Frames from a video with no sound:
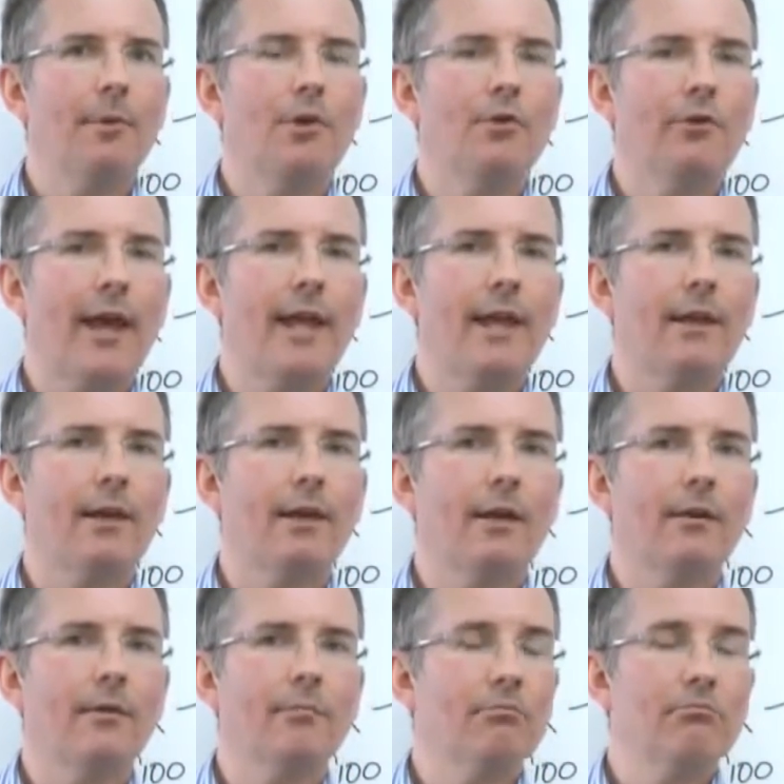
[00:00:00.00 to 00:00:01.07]
You take
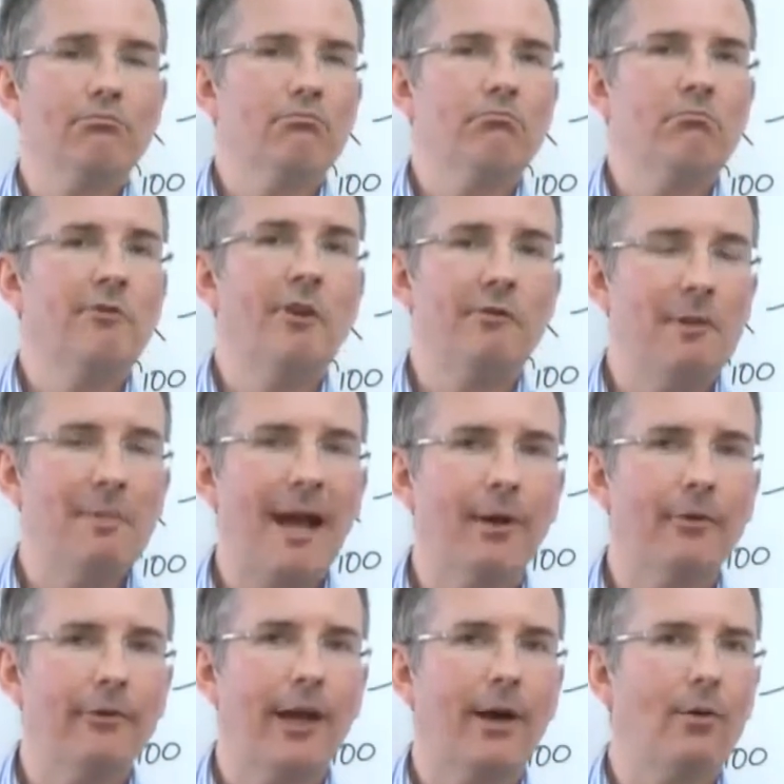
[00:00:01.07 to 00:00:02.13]

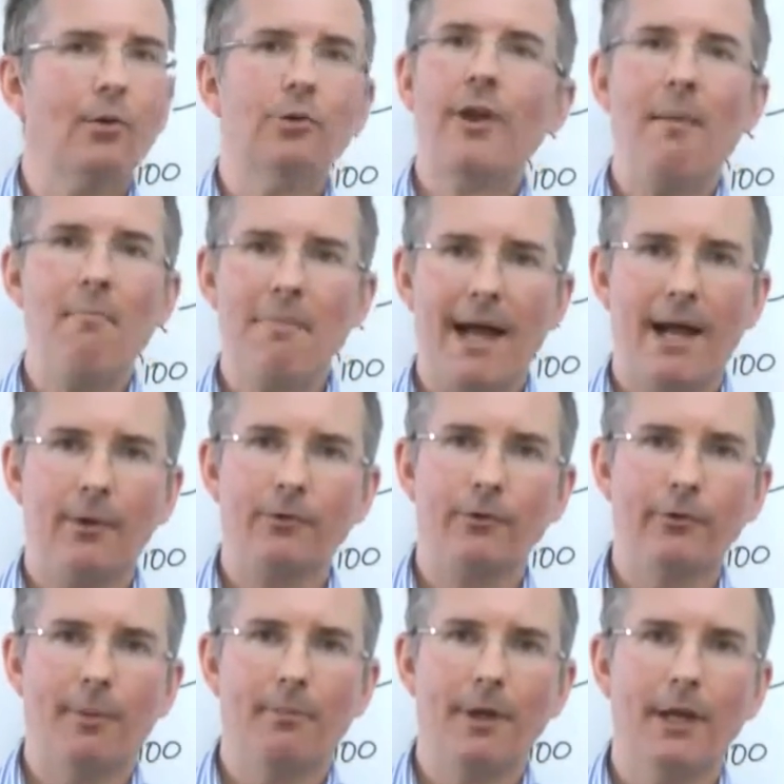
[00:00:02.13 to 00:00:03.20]
£50 out or £10
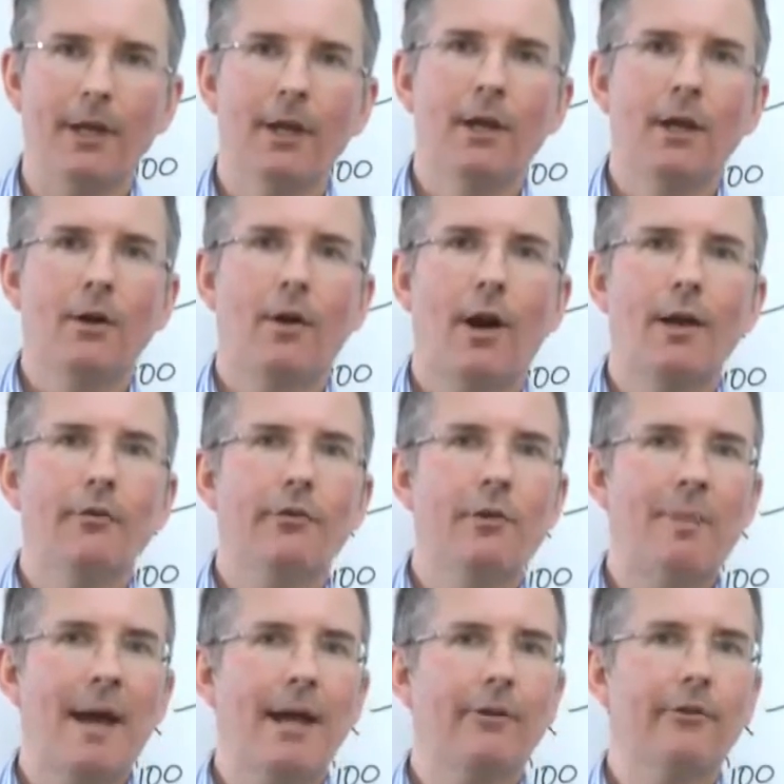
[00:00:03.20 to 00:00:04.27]
or something, right? So
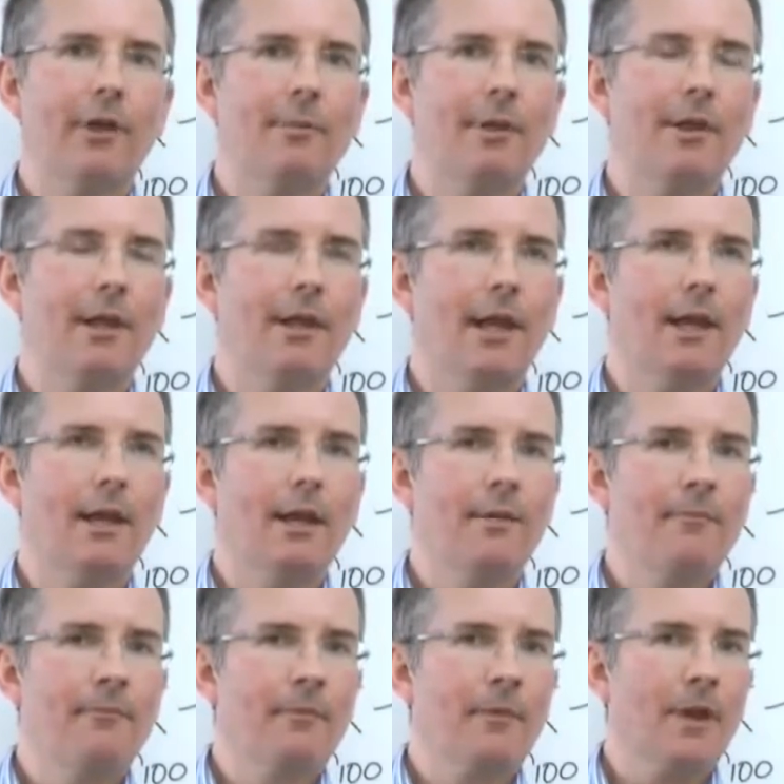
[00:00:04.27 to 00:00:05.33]
the bank's going to be thinking,
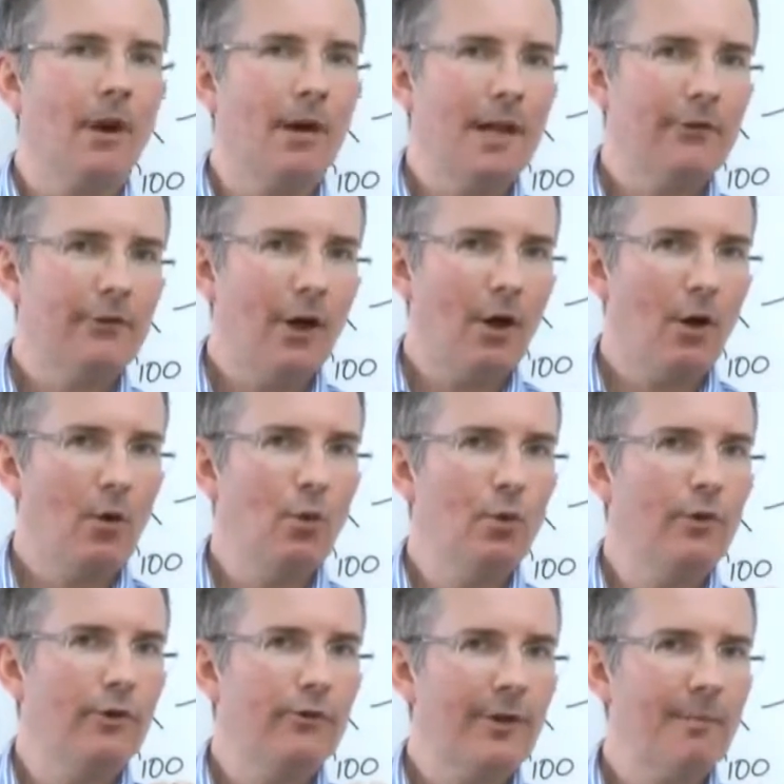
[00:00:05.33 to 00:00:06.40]
I need to
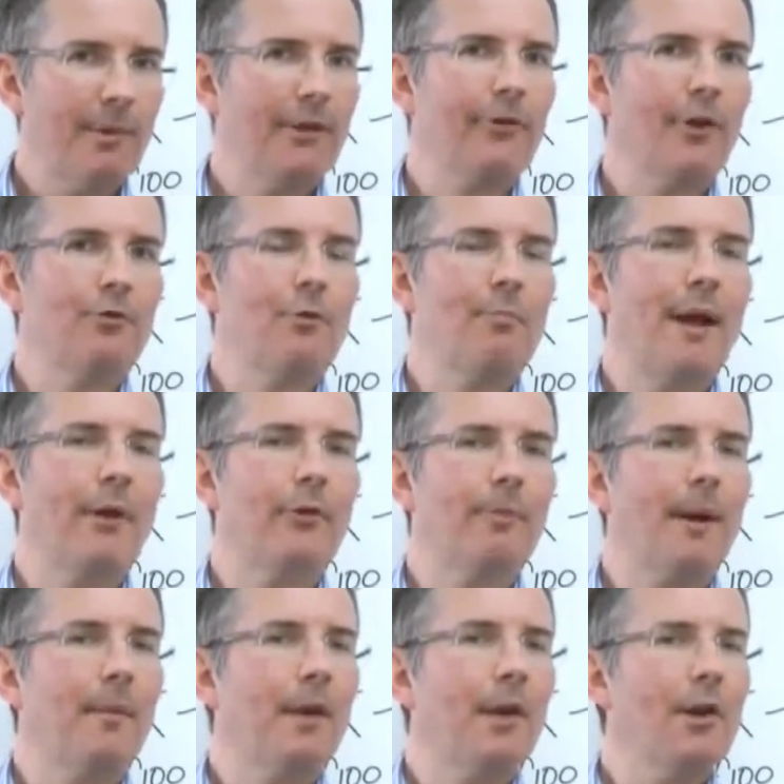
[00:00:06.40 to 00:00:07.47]
hold some of this £100 back,
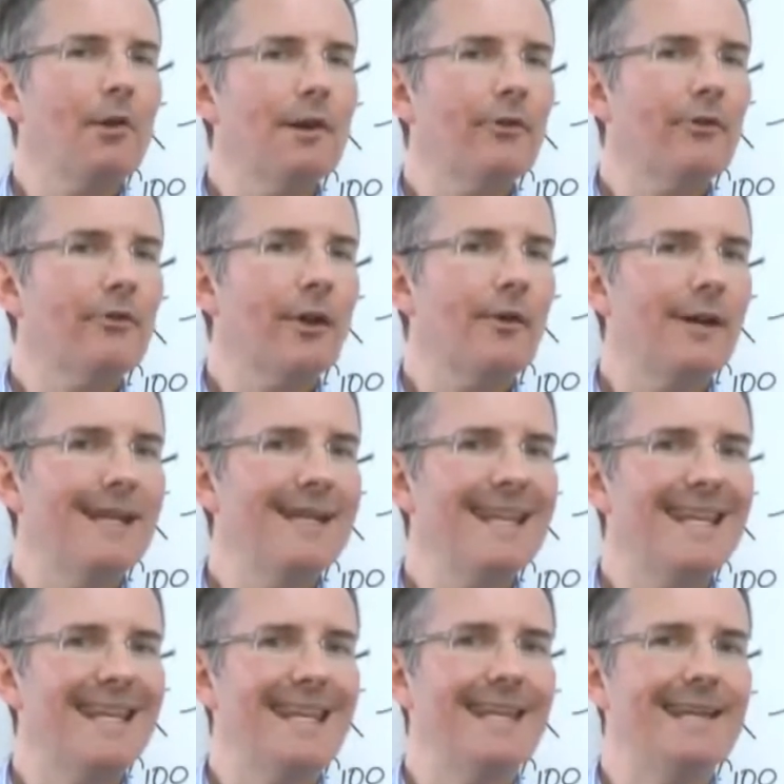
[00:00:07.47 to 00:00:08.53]
but I don't necessarily
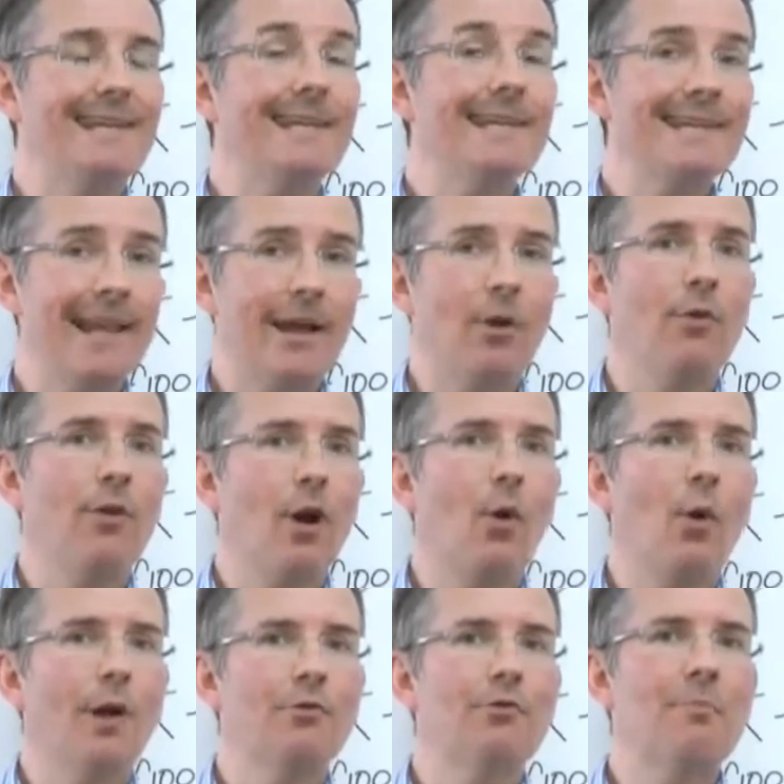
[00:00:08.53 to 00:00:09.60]
need to sit on my
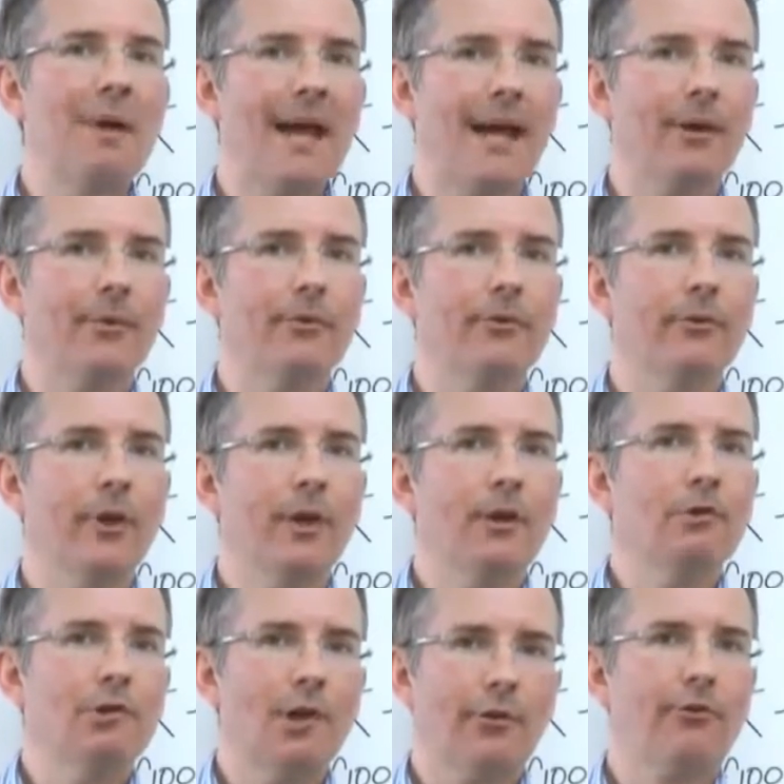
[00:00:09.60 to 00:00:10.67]
whole £100
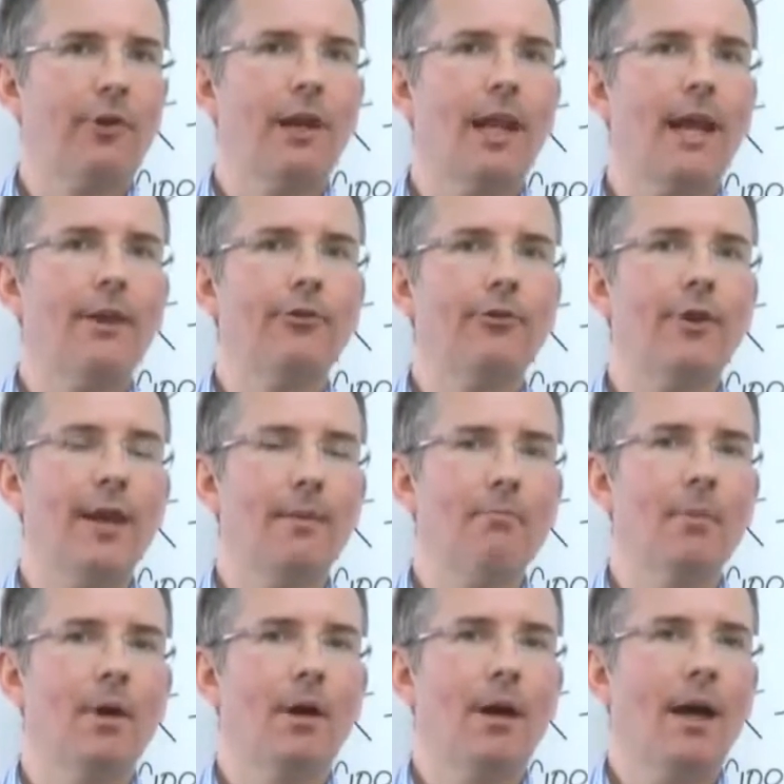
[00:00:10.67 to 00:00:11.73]
just in case
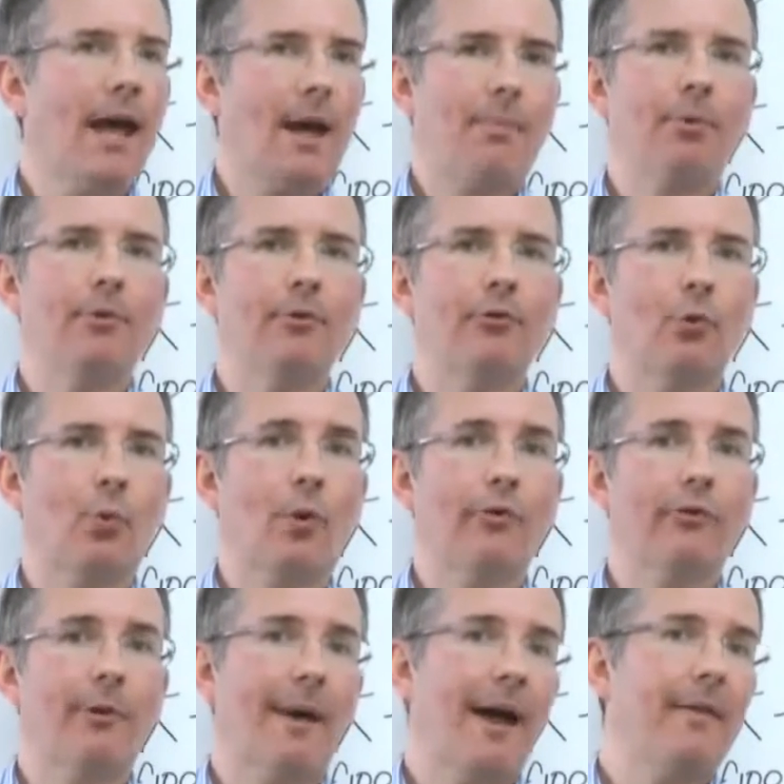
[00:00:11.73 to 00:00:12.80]
Tim happens to
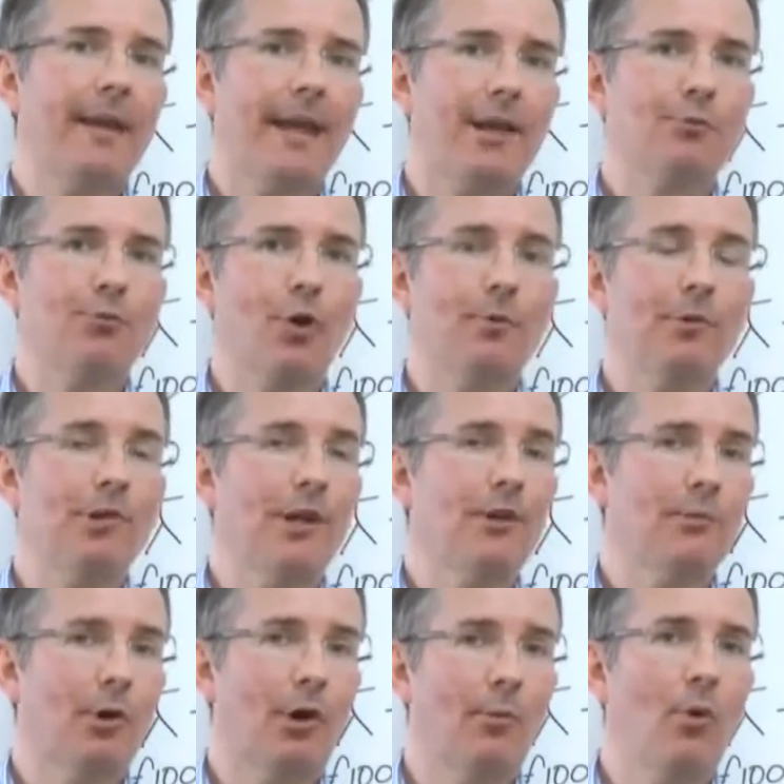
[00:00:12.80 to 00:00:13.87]
want some out of the cash point machine
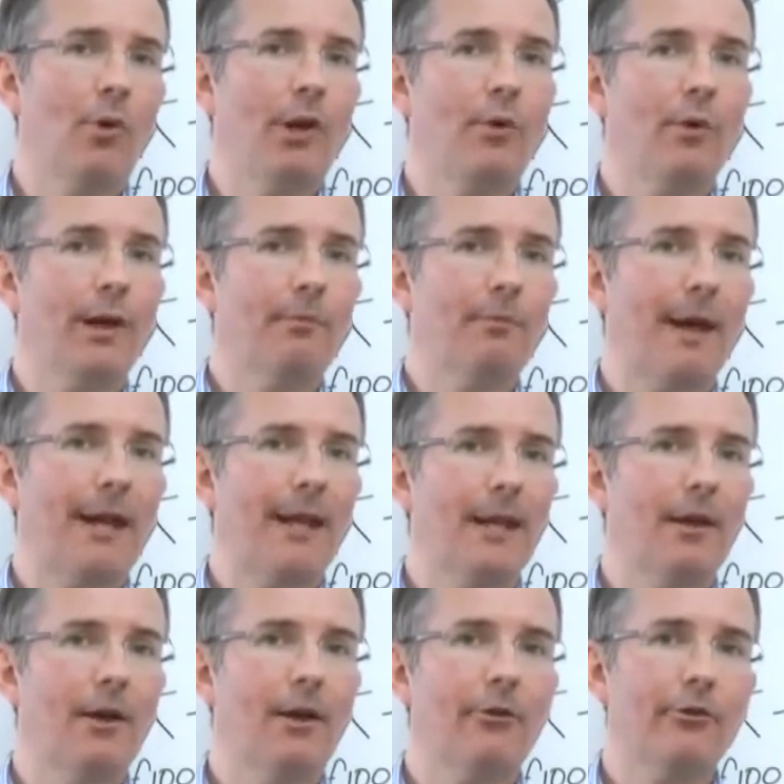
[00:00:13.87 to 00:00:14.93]
tomorrow morning or back
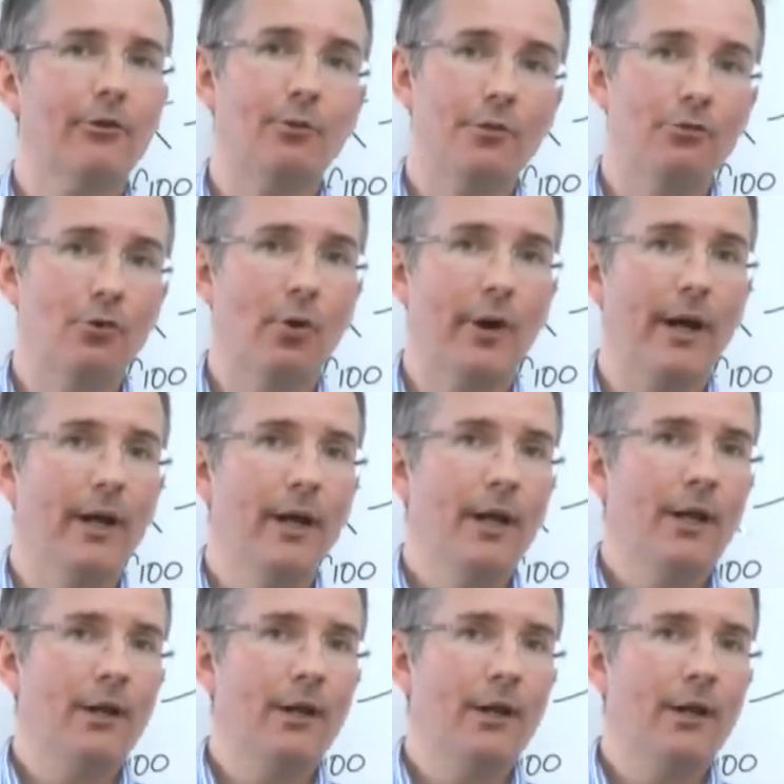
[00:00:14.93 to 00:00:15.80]
in and asks to withdraw it.